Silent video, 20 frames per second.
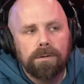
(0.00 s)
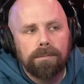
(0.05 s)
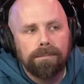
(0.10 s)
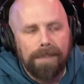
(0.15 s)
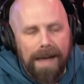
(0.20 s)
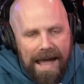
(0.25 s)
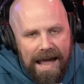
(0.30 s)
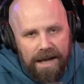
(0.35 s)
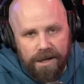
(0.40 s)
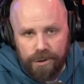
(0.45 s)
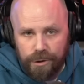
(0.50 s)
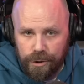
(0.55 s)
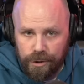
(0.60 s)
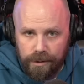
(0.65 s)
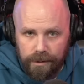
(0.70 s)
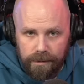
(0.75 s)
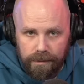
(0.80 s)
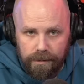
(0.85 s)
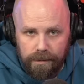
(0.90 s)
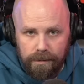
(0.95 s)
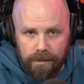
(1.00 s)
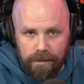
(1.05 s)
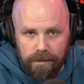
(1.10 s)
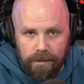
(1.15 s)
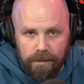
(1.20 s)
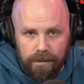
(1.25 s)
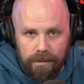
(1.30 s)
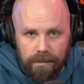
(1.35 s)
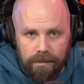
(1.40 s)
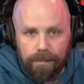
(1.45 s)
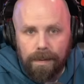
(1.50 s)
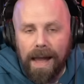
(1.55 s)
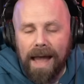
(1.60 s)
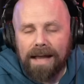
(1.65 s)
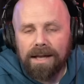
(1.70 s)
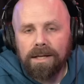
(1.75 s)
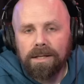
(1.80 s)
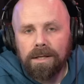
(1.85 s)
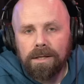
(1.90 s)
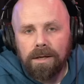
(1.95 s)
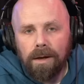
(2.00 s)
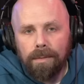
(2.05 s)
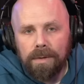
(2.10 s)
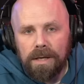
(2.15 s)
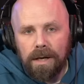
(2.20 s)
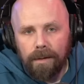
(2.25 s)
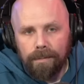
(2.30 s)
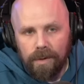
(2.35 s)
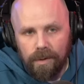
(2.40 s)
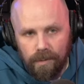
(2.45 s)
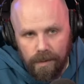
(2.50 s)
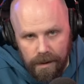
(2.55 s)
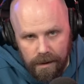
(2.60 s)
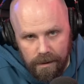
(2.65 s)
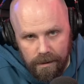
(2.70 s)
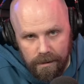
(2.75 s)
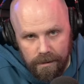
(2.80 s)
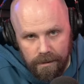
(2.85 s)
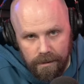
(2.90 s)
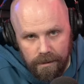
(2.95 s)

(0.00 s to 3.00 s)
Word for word: match back in the WWE